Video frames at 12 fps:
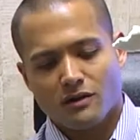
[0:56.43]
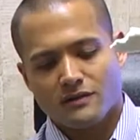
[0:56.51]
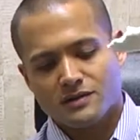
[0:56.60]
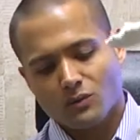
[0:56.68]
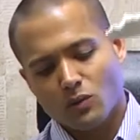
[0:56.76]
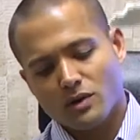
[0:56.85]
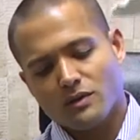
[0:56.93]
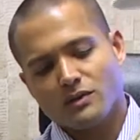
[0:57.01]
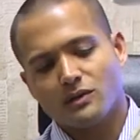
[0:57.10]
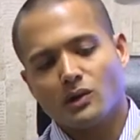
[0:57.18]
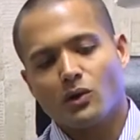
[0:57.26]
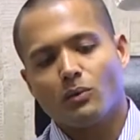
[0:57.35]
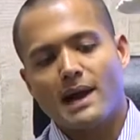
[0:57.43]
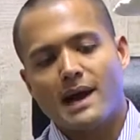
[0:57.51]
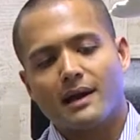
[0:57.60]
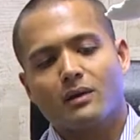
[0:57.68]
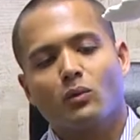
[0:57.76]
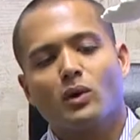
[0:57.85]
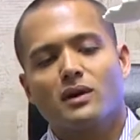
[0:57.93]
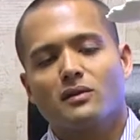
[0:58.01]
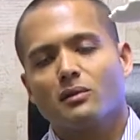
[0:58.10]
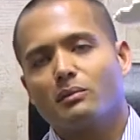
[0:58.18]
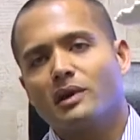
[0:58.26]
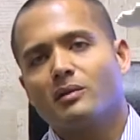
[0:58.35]
one in the low back, one in the
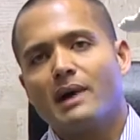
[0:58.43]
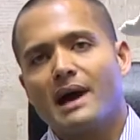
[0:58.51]
mid back,